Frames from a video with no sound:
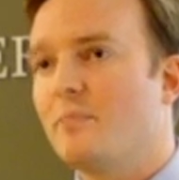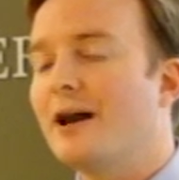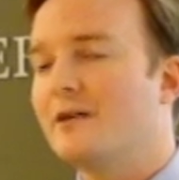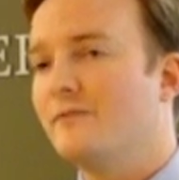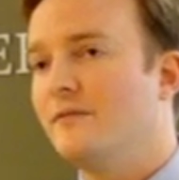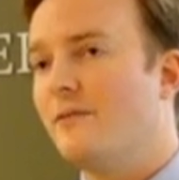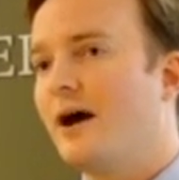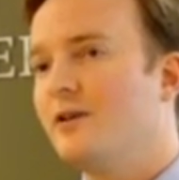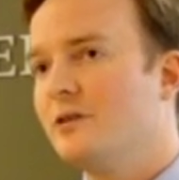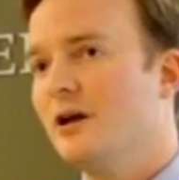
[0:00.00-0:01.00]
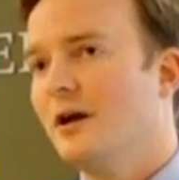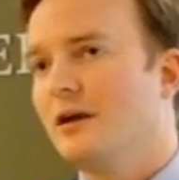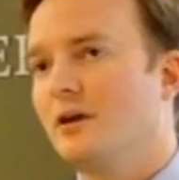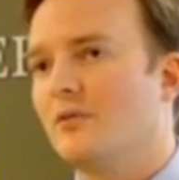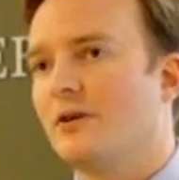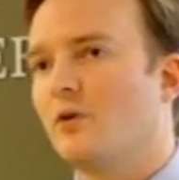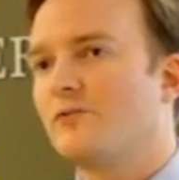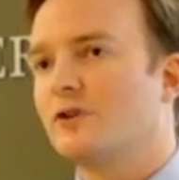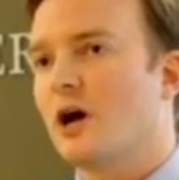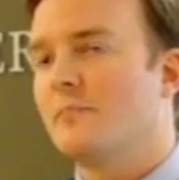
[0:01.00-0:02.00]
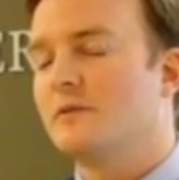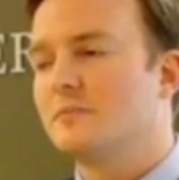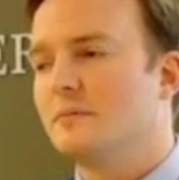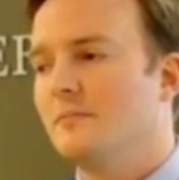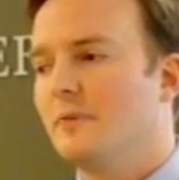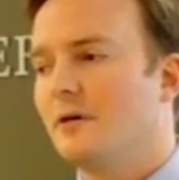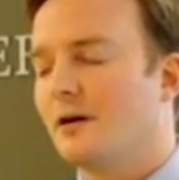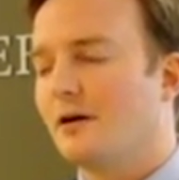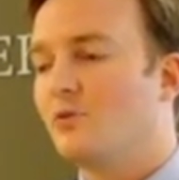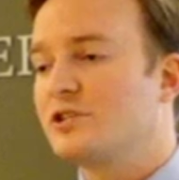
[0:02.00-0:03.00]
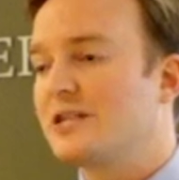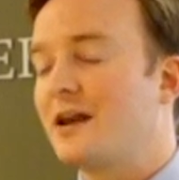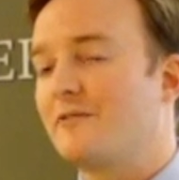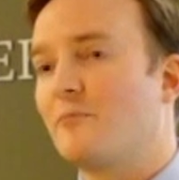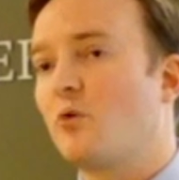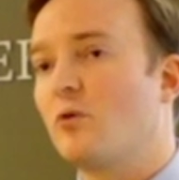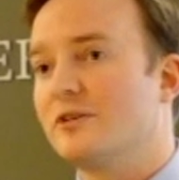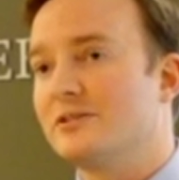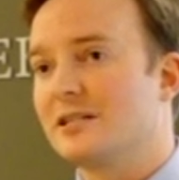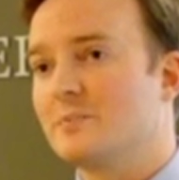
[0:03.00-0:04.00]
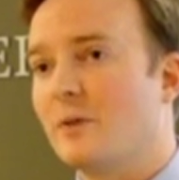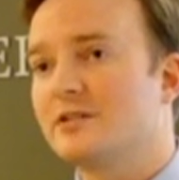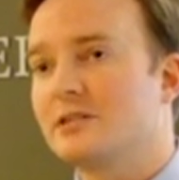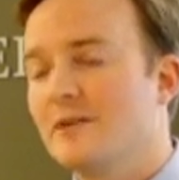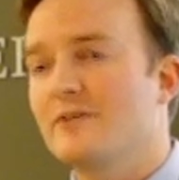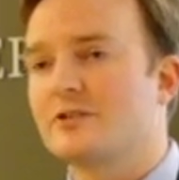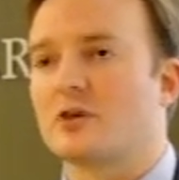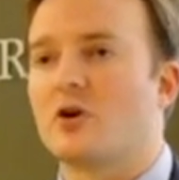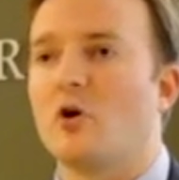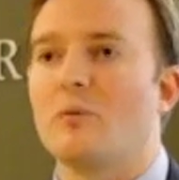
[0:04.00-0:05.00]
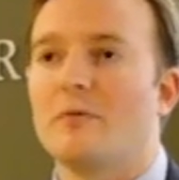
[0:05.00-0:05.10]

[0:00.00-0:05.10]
But if you find, that overtime is outstanding for more than 6 months, give us a call.